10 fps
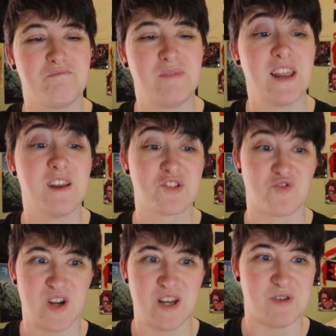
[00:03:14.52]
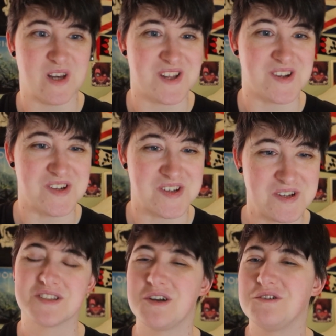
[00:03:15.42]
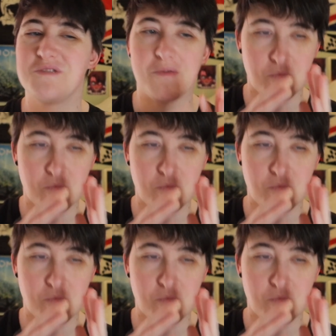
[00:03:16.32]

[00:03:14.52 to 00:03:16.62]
But it looks really, really good. So